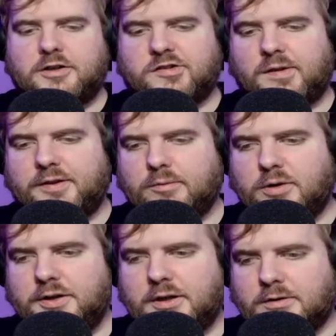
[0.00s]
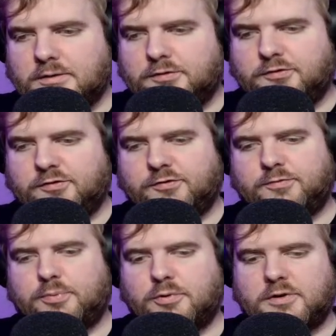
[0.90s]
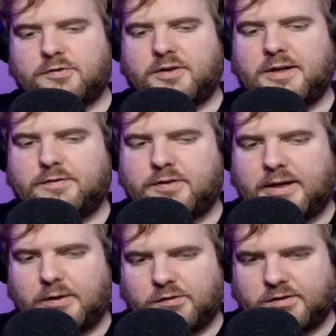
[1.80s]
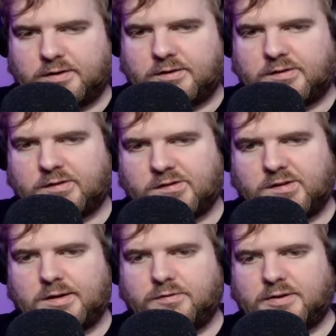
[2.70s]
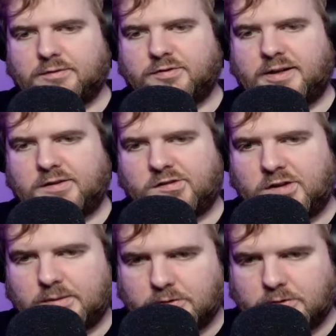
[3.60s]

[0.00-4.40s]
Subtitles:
There's something running on port 5000. See if we can find the secret